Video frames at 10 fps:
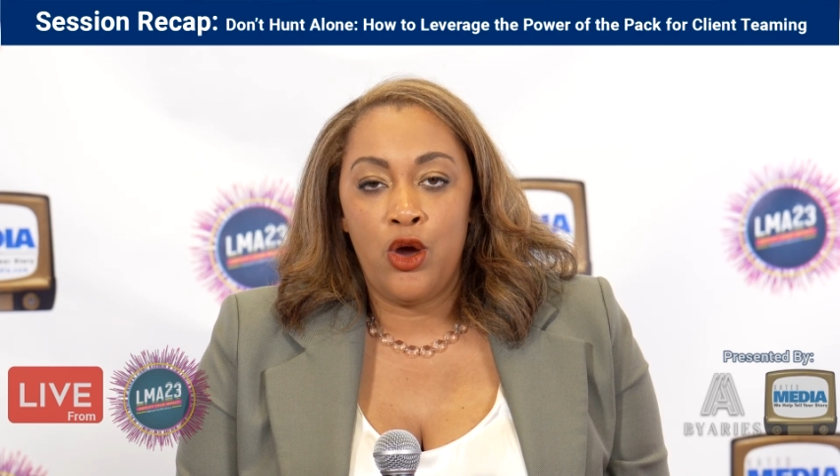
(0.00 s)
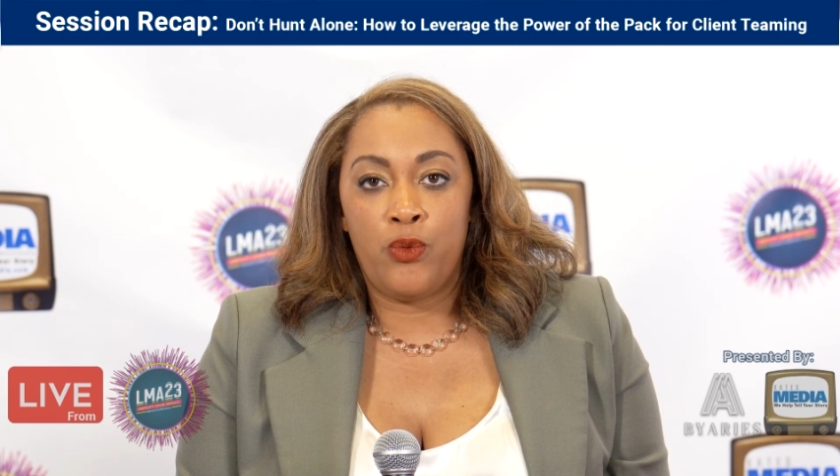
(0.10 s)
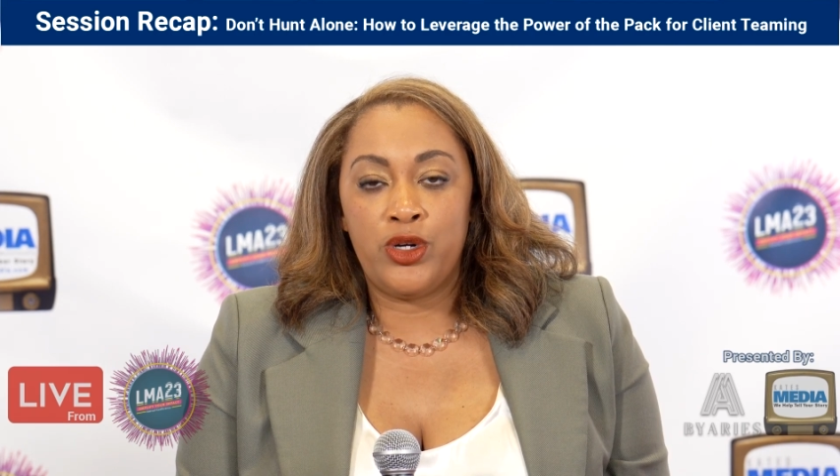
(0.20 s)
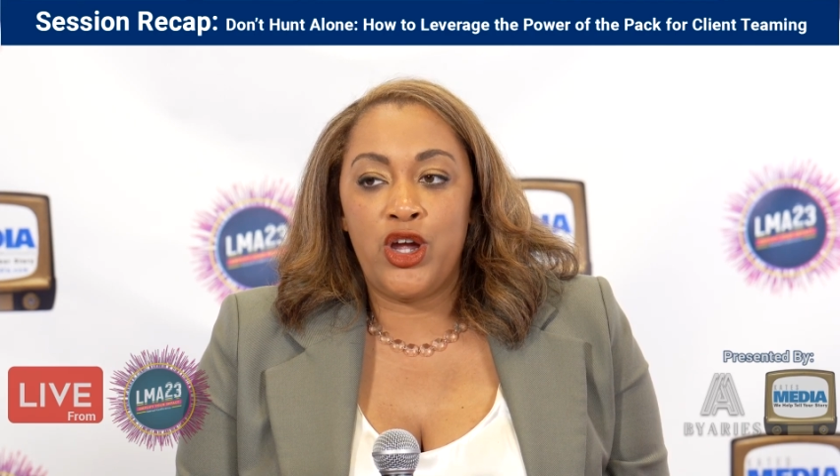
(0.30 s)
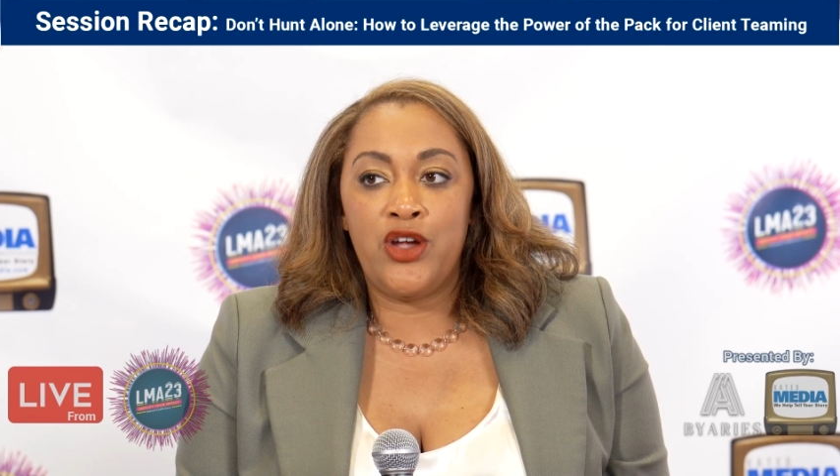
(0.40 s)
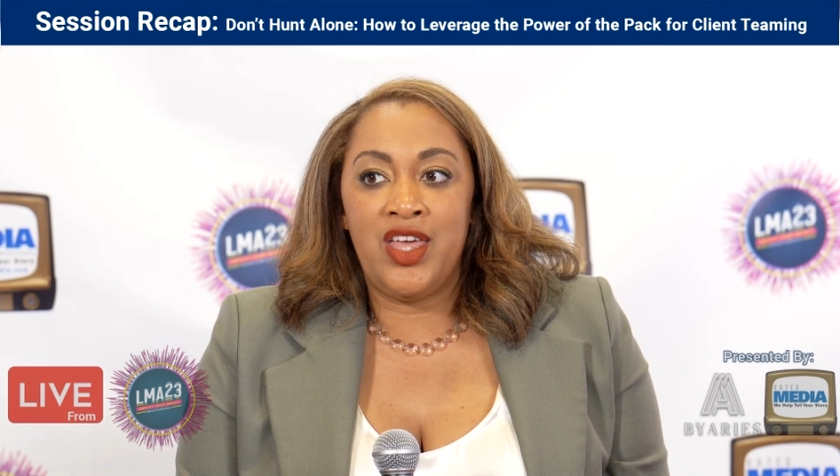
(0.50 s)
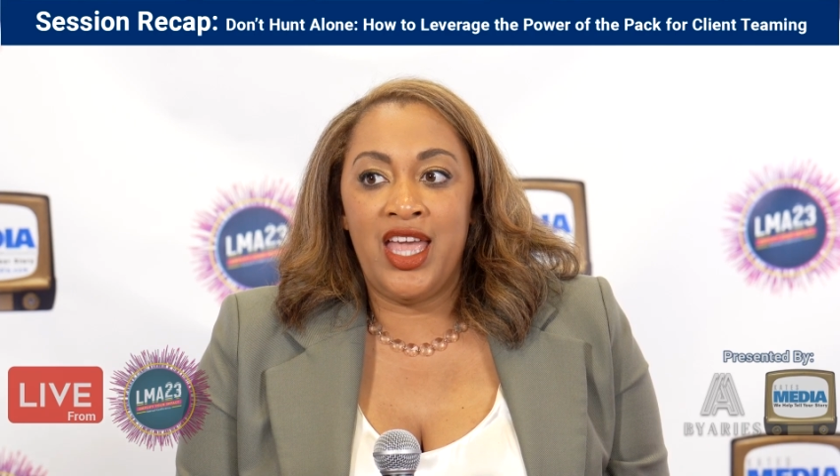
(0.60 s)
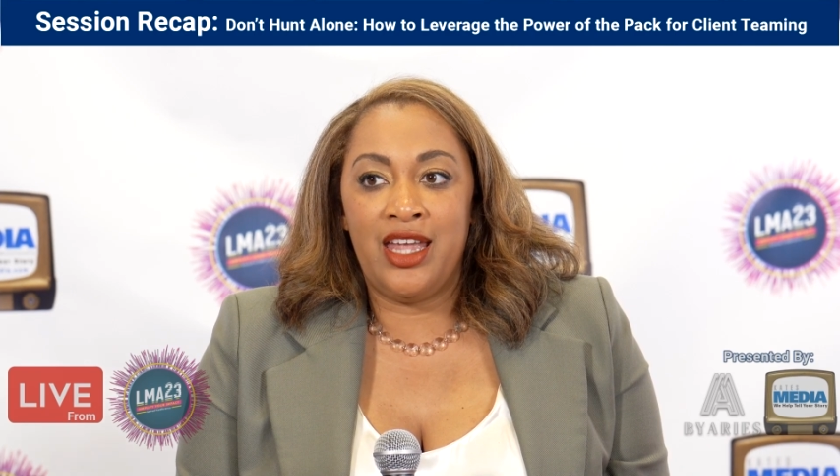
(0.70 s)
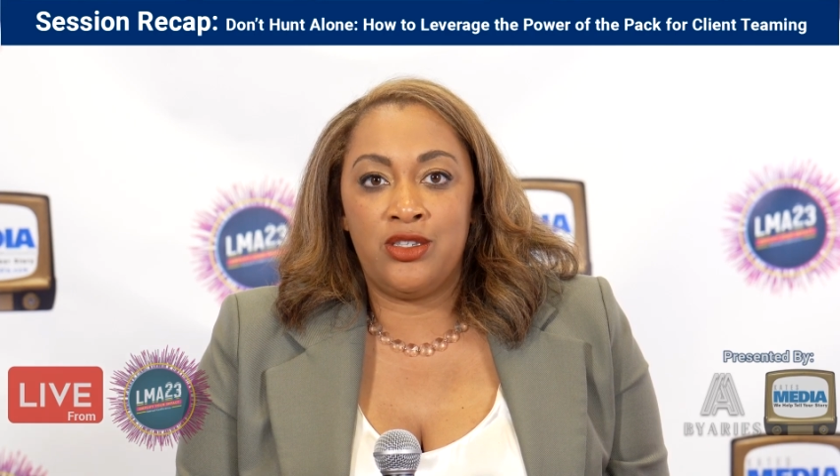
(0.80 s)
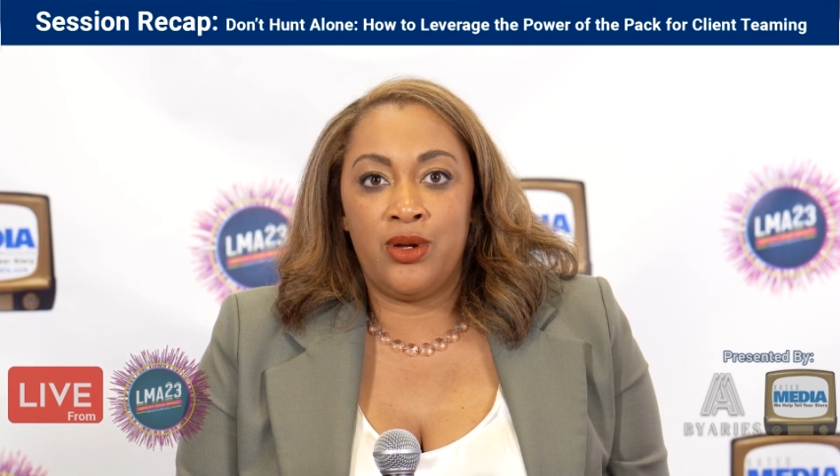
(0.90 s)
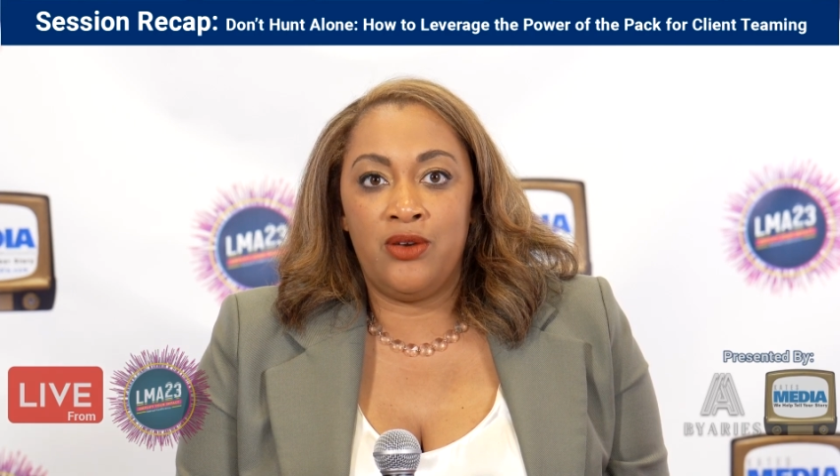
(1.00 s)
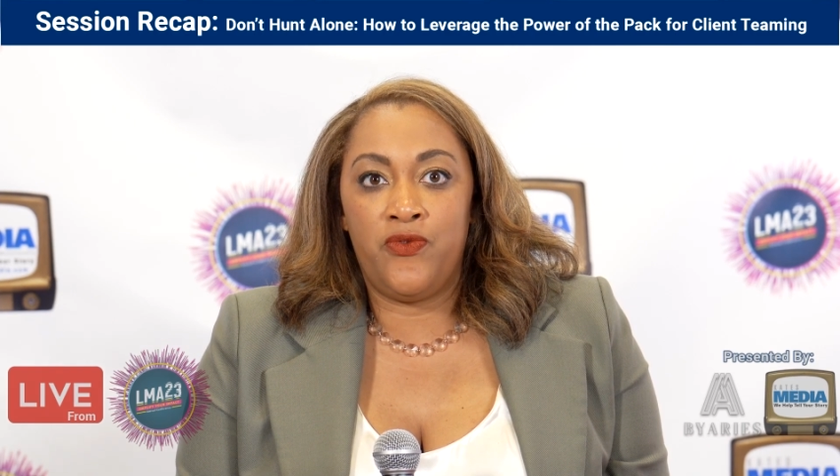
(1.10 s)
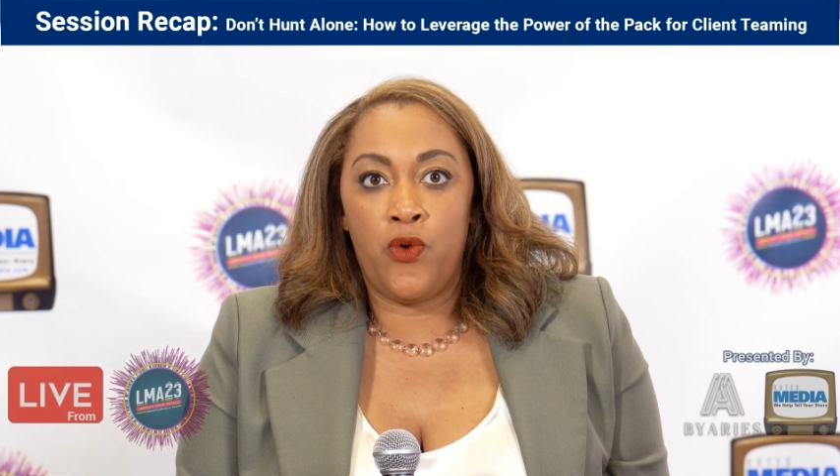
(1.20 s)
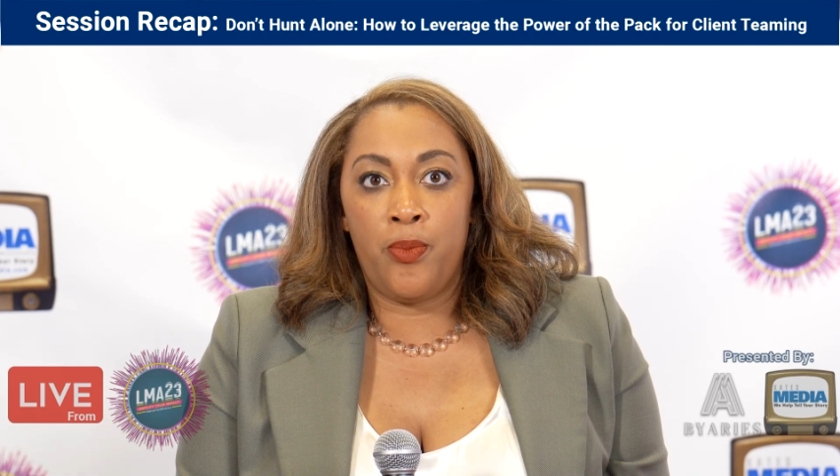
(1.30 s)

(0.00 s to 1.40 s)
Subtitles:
Return the answer in 4